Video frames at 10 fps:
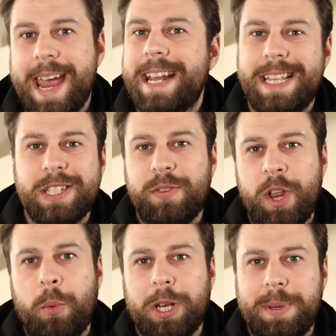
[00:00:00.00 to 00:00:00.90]
In this
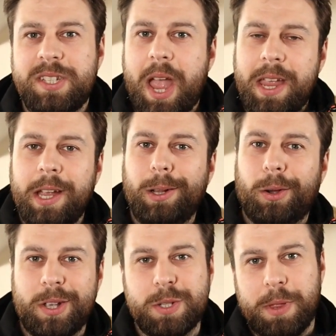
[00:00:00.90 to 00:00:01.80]
video, we're going to be taking a
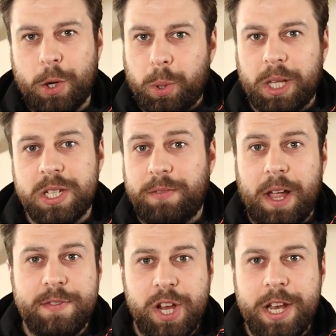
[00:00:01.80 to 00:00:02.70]
look at some of the quality of
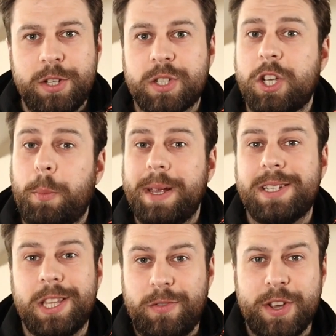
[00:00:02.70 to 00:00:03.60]
life changes coming
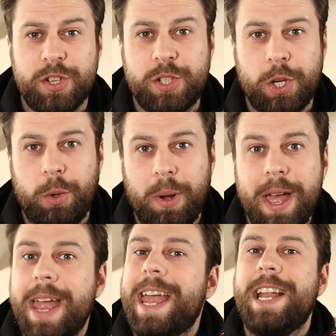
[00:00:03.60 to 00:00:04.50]
to the Division 2
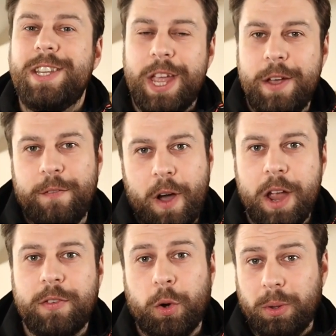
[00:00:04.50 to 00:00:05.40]
in Year
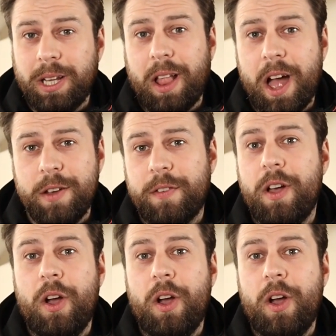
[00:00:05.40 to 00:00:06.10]
5, currently live